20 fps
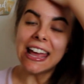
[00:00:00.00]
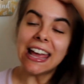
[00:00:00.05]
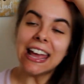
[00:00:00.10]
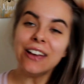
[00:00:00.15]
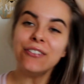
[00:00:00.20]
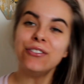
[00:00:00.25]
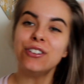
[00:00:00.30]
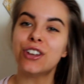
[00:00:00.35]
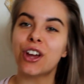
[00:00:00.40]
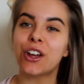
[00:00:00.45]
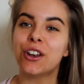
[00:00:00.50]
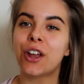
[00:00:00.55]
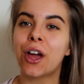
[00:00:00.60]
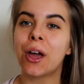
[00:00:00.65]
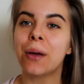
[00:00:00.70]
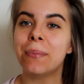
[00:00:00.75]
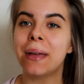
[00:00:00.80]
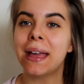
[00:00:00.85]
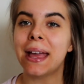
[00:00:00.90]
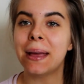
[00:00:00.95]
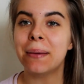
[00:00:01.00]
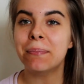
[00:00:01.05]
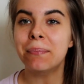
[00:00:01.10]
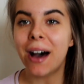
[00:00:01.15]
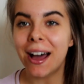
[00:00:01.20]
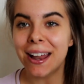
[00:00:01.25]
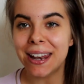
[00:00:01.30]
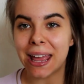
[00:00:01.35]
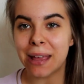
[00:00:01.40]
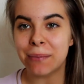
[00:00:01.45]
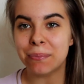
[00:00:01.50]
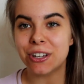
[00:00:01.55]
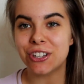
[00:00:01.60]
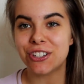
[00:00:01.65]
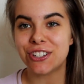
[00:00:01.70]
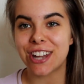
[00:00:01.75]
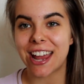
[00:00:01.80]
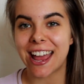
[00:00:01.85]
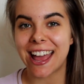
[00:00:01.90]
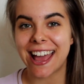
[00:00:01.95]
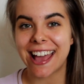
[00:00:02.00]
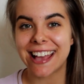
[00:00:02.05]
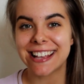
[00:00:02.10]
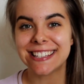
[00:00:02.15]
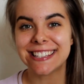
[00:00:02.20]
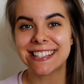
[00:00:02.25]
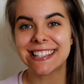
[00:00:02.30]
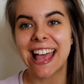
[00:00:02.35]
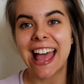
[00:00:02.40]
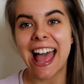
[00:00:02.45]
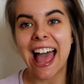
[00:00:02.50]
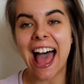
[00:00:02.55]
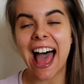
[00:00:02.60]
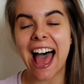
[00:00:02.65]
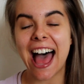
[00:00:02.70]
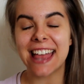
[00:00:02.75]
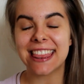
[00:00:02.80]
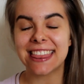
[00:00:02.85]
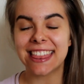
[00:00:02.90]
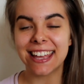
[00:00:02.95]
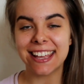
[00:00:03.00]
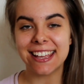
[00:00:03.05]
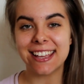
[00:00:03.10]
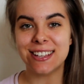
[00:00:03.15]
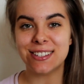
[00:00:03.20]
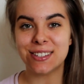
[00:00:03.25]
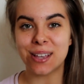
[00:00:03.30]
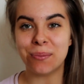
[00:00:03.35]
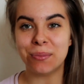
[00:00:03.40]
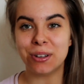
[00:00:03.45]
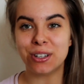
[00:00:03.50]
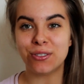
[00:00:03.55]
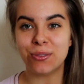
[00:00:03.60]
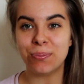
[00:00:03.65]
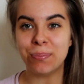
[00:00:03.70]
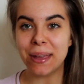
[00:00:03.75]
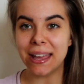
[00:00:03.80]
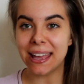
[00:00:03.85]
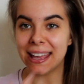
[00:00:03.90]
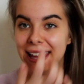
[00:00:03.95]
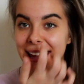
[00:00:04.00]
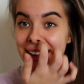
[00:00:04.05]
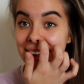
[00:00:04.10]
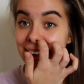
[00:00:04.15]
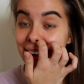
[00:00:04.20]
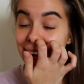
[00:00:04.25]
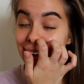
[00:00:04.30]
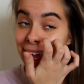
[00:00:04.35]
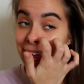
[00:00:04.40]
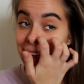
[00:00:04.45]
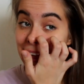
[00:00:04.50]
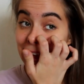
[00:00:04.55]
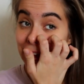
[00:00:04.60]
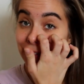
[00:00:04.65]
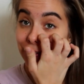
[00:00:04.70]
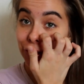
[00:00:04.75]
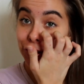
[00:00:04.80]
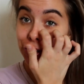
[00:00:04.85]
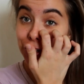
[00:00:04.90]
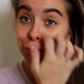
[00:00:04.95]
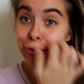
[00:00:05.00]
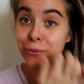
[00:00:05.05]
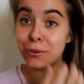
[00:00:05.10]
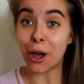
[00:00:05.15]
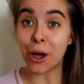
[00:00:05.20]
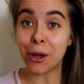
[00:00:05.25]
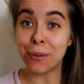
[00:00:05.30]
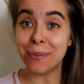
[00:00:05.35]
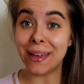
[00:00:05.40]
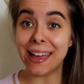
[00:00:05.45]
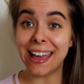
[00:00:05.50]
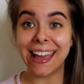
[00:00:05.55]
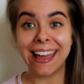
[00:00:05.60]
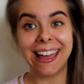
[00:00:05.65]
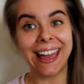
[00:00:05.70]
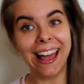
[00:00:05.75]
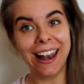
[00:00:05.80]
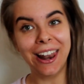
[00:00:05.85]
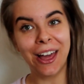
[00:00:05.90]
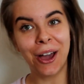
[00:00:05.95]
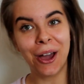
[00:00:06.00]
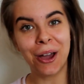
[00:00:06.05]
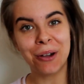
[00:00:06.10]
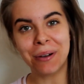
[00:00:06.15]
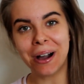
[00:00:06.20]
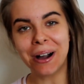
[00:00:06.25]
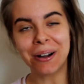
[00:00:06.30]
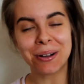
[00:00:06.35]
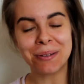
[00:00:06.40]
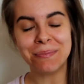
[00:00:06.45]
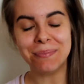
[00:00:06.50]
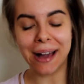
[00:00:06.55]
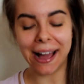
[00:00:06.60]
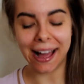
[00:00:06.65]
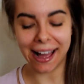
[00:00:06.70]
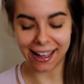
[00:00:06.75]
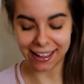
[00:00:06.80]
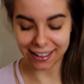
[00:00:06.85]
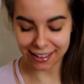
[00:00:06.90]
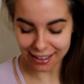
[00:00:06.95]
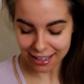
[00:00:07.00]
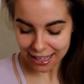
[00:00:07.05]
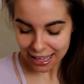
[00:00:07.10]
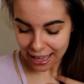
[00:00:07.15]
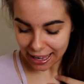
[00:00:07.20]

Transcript: If you don't know me, my name is Jess and thank you so much for being here. If you do know me, hello, welcome back.